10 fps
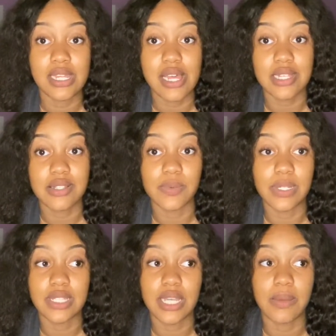That's the
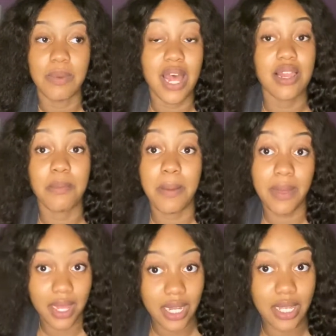one thing. But I love my
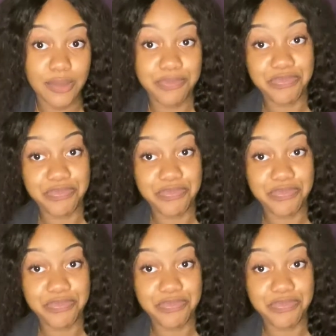body.